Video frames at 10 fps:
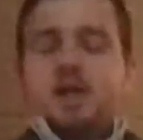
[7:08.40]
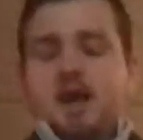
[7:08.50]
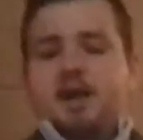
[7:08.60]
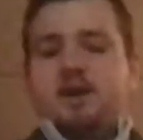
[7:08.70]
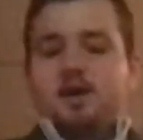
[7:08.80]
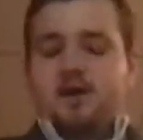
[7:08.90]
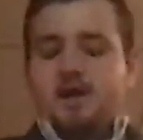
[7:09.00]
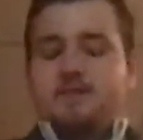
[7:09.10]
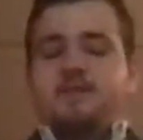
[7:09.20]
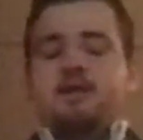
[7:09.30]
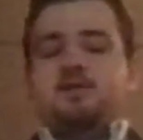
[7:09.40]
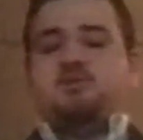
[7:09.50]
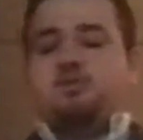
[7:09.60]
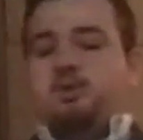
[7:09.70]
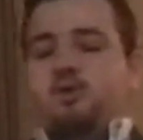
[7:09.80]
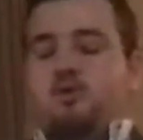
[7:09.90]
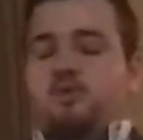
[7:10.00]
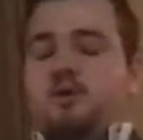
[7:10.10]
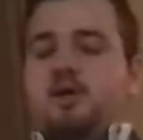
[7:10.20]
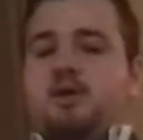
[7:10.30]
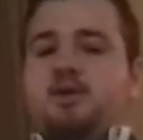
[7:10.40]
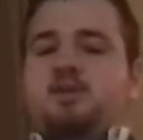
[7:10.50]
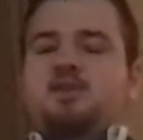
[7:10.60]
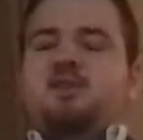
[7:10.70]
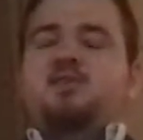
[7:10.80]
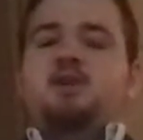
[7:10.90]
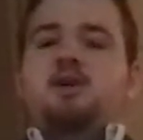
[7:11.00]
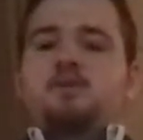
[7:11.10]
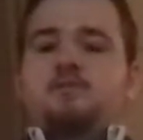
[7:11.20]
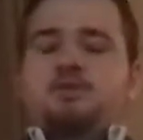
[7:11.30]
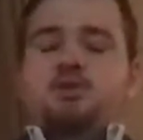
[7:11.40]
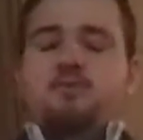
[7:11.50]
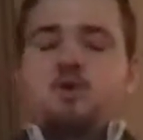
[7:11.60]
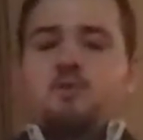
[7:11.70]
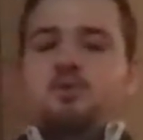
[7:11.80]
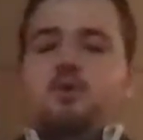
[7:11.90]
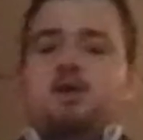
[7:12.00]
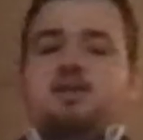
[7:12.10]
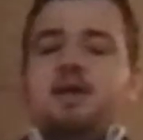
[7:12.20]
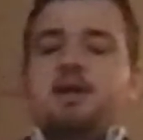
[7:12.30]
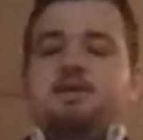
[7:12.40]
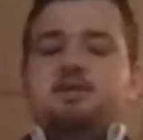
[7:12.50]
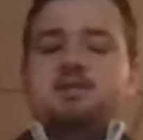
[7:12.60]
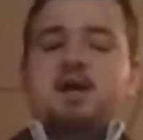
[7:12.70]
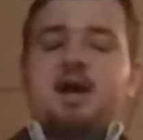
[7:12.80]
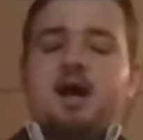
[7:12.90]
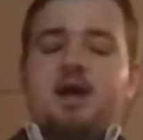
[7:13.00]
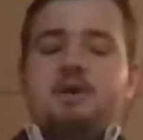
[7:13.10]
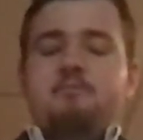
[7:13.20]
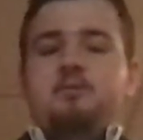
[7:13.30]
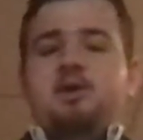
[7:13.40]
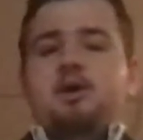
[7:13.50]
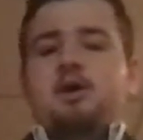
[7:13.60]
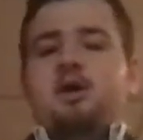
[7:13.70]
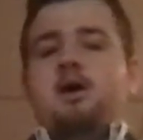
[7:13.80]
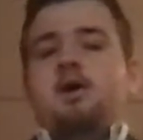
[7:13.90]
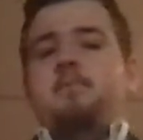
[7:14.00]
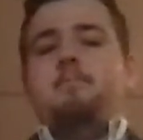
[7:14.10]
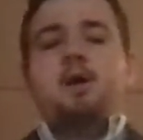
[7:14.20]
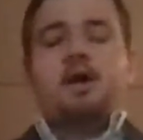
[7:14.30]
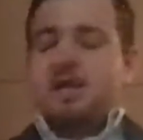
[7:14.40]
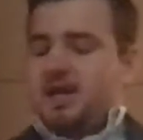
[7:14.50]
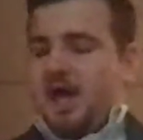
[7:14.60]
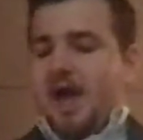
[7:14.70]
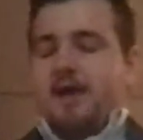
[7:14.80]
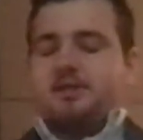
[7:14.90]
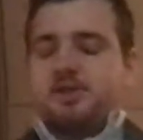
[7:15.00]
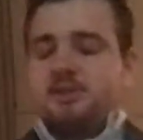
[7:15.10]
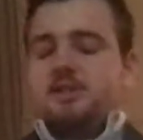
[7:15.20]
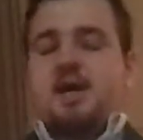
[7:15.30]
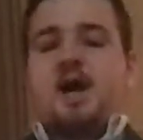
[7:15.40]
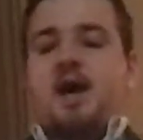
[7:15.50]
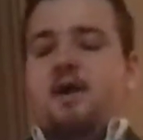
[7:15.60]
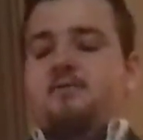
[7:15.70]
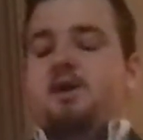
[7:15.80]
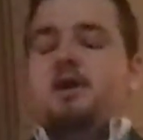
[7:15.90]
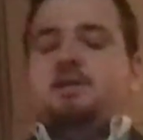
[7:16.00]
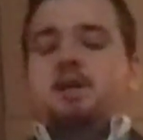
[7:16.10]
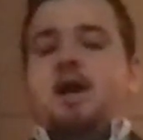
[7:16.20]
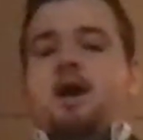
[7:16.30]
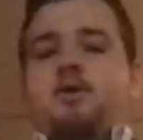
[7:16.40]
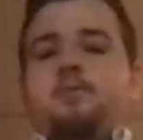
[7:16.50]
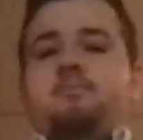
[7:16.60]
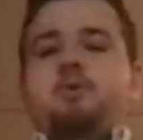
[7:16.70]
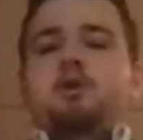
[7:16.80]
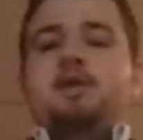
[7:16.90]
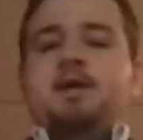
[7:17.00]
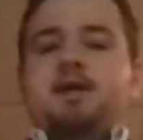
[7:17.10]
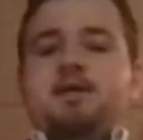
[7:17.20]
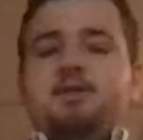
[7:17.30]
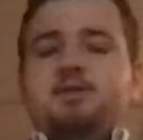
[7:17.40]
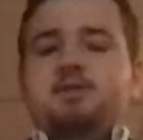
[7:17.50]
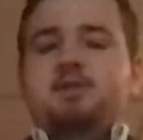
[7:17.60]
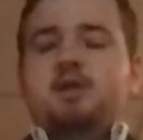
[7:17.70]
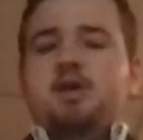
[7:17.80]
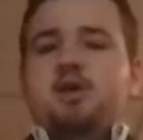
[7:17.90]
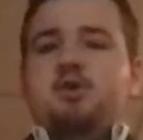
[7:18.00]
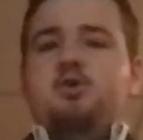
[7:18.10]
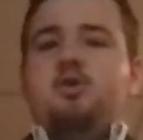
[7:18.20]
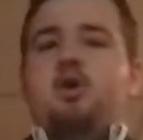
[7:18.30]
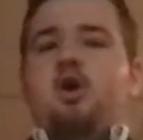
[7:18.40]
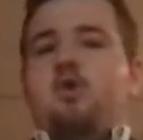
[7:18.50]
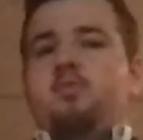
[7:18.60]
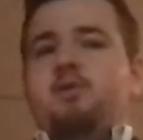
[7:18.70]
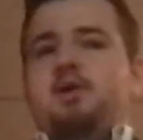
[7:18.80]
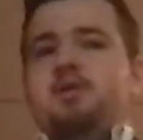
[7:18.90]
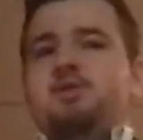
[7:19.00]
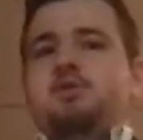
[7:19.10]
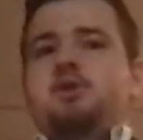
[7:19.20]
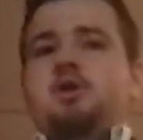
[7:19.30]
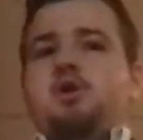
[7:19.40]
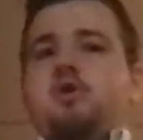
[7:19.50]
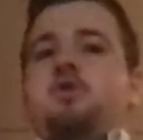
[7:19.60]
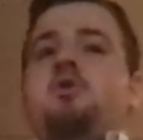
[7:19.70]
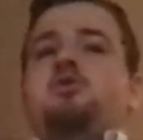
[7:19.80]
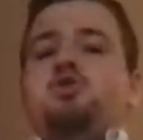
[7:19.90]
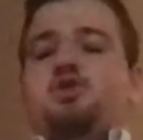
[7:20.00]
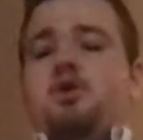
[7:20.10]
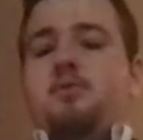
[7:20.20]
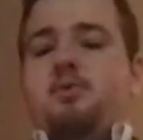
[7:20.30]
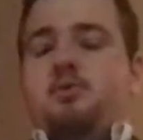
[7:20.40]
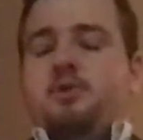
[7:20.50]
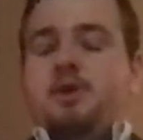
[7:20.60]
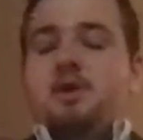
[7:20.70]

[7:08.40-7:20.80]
Canada. And this is really cool because it's Virgin Mobile takes the time, money, and assets they have to help kids who are homeless or troubled,